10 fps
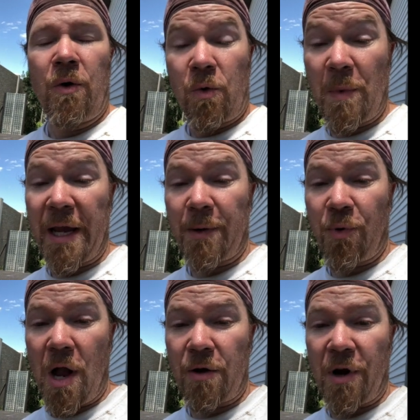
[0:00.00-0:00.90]
we're making
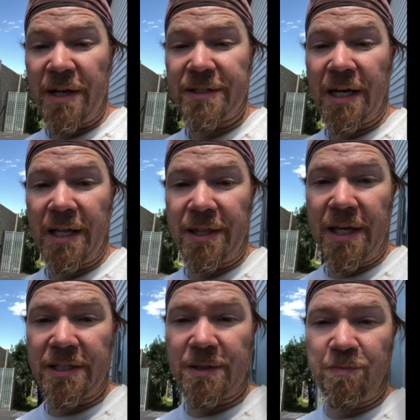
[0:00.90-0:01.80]
progress. Getting
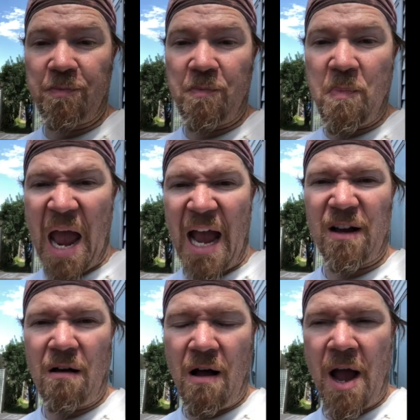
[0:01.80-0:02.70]
things
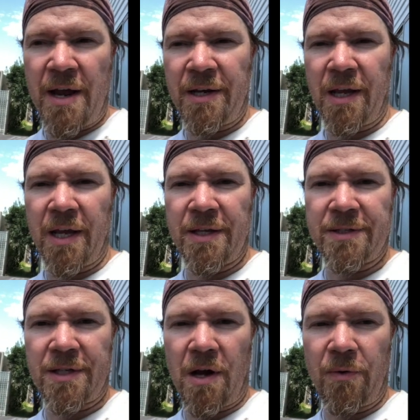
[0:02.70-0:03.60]
back on
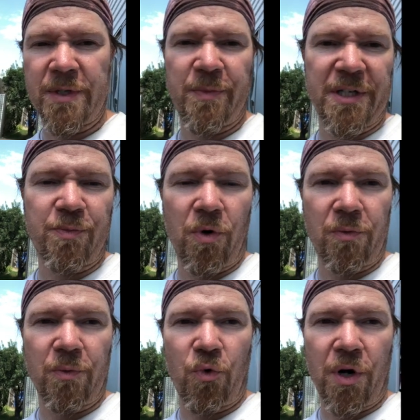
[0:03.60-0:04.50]
is always much more
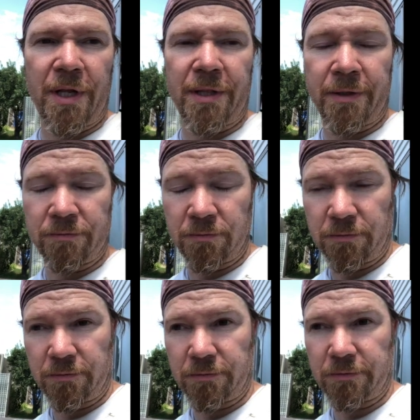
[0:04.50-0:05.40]
rewarding than
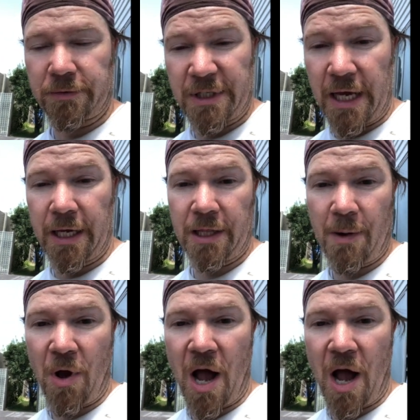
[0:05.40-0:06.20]
taking them